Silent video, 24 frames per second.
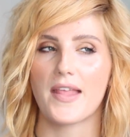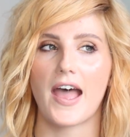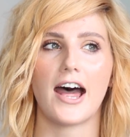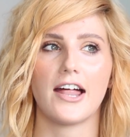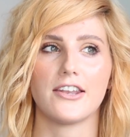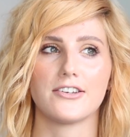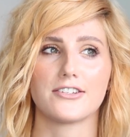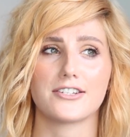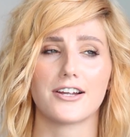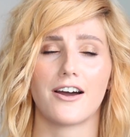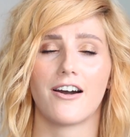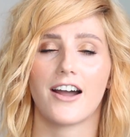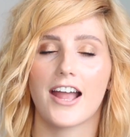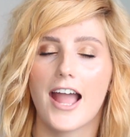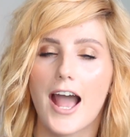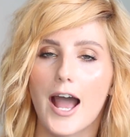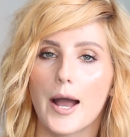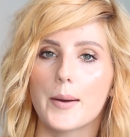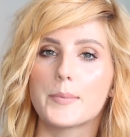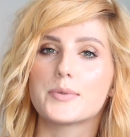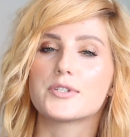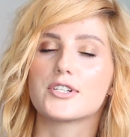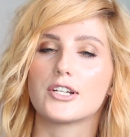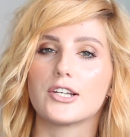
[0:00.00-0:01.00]
And I
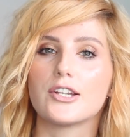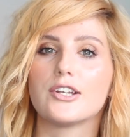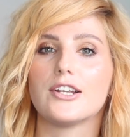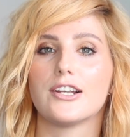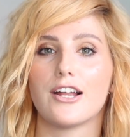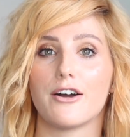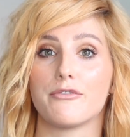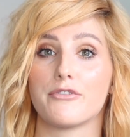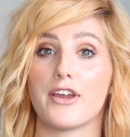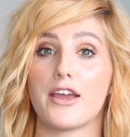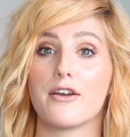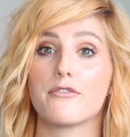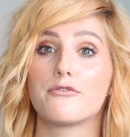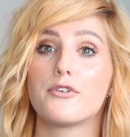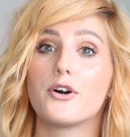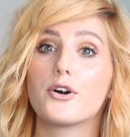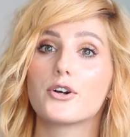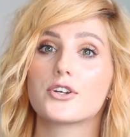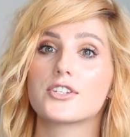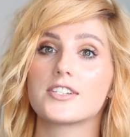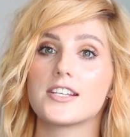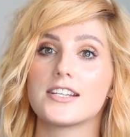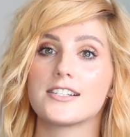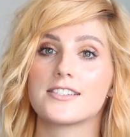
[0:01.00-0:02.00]
absolutely love it.
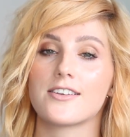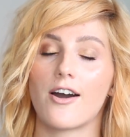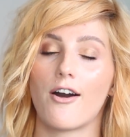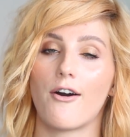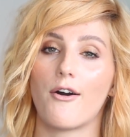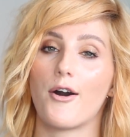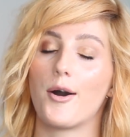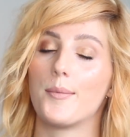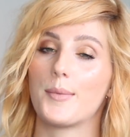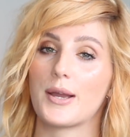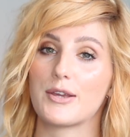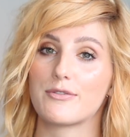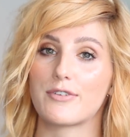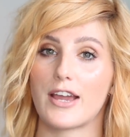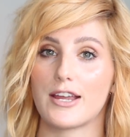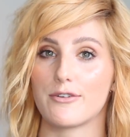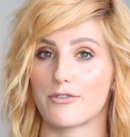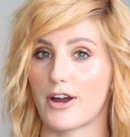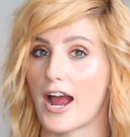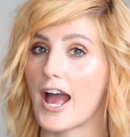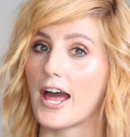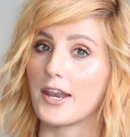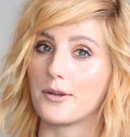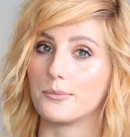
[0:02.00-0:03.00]
Foxes are my
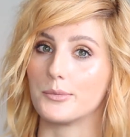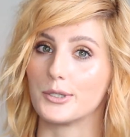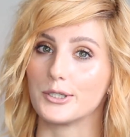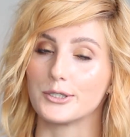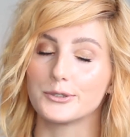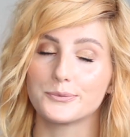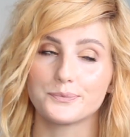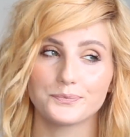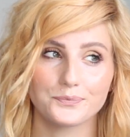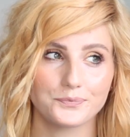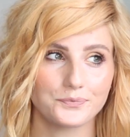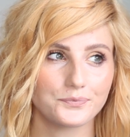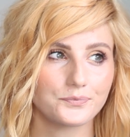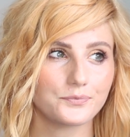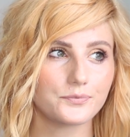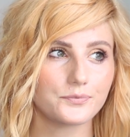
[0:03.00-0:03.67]
favourite animal.